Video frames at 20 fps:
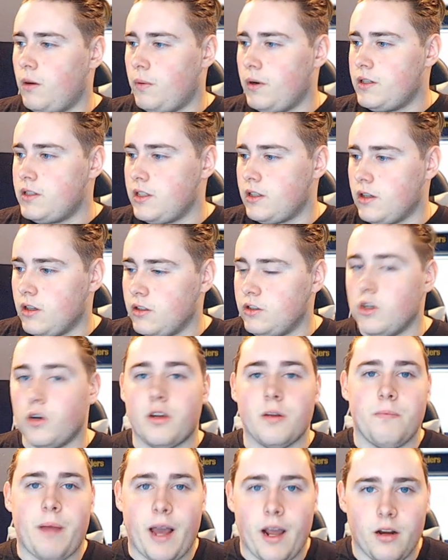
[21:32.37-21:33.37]
is it called?
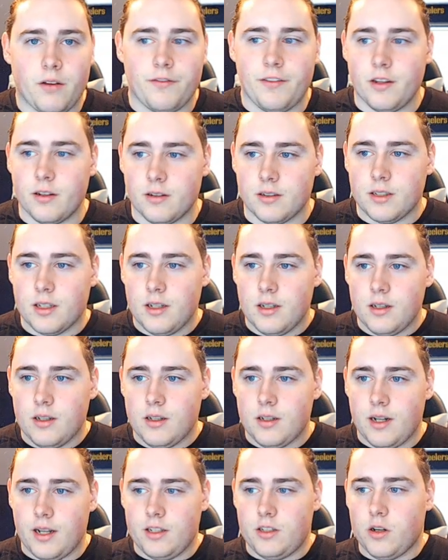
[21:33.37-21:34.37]
Dokkan Battlefield.
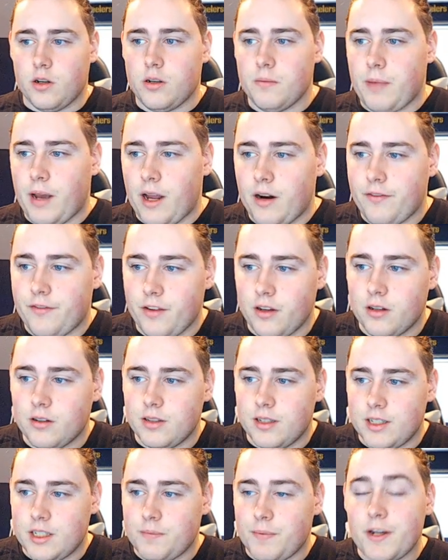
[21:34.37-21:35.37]
Like, Dokkan Battlefield,
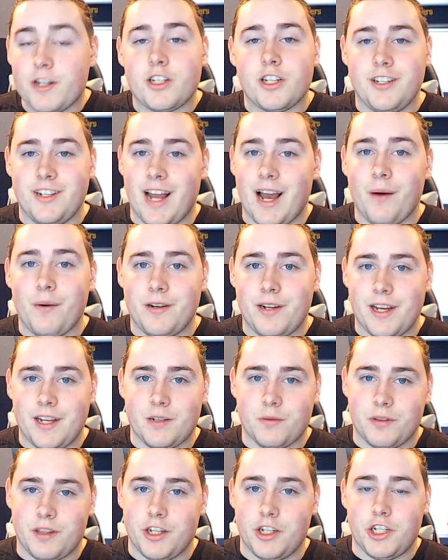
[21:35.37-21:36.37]
especially nowadays
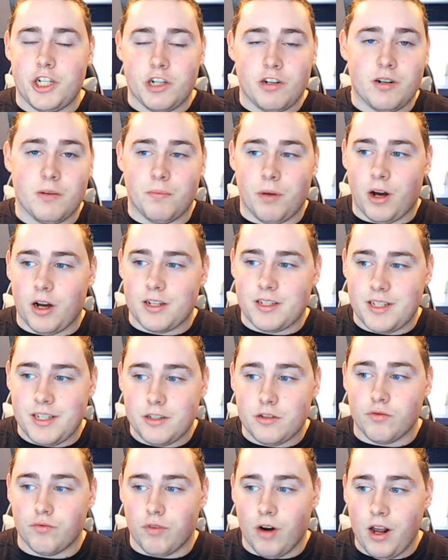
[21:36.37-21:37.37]
with the Jiren boss,
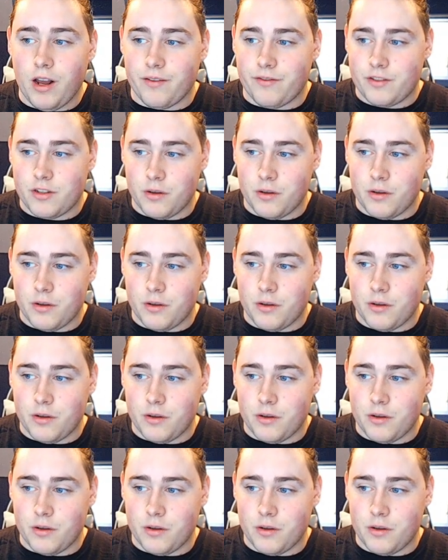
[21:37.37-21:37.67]
is rough.